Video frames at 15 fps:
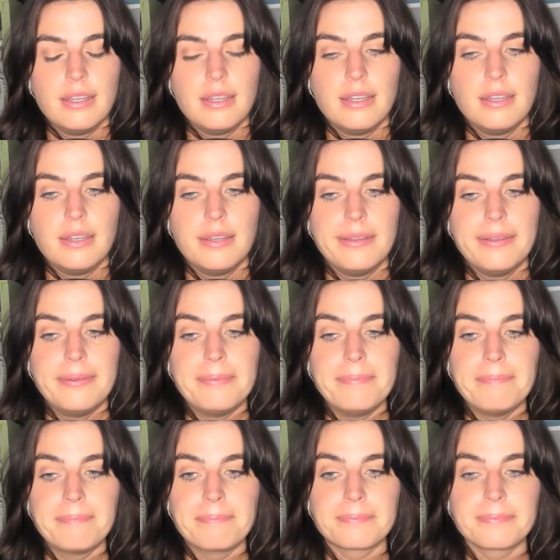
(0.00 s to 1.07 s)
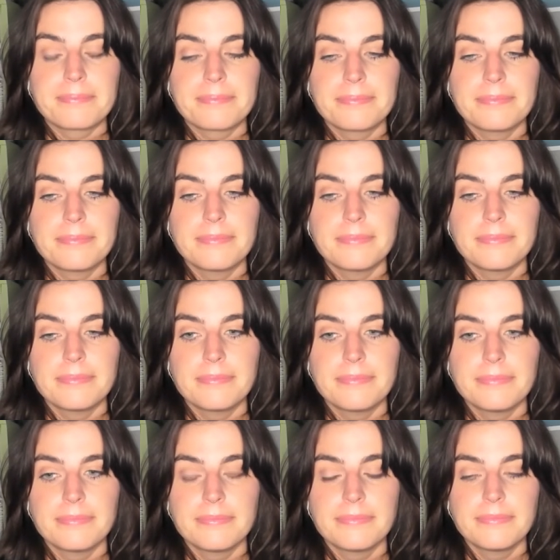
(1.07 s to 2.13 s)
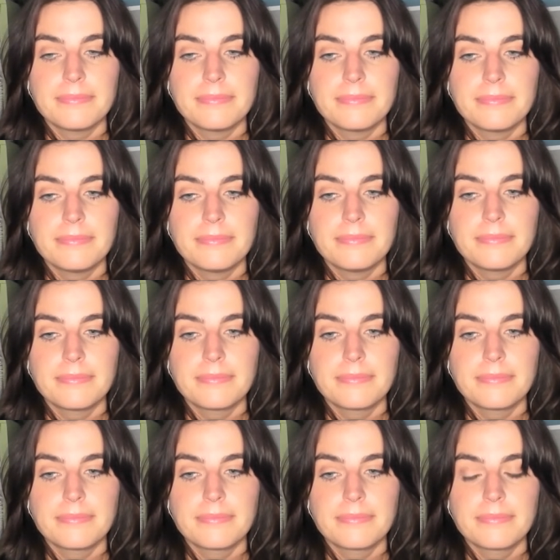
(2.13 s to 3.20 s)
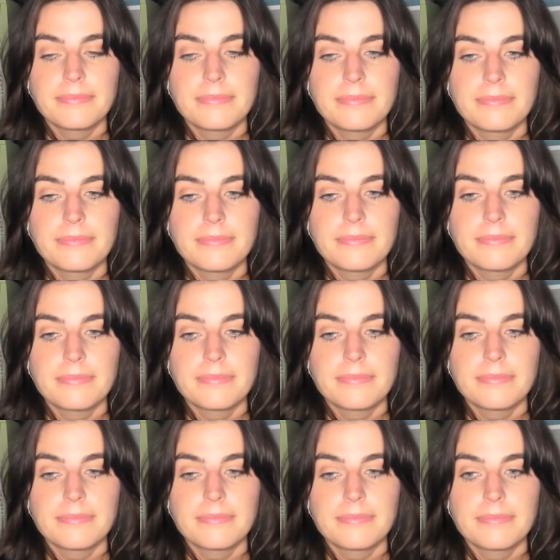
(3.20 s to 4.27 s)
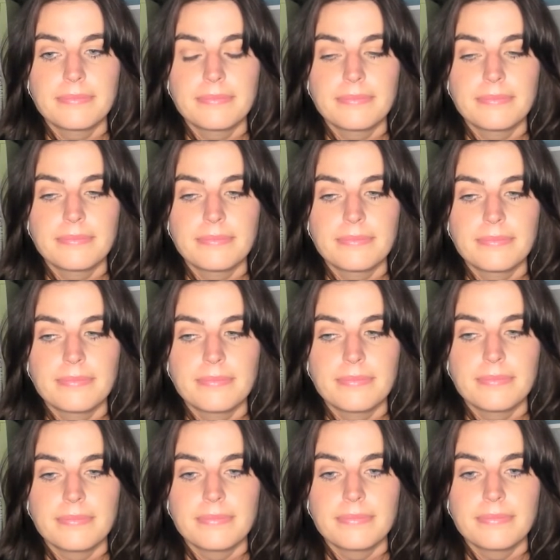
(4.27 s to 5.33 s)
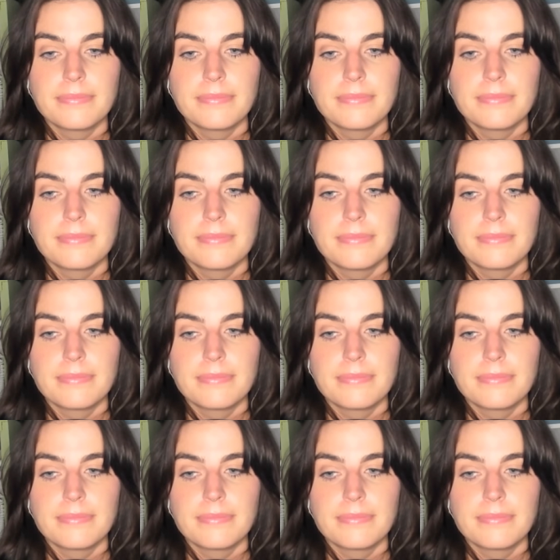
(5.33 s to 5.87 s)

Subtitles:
[no speech]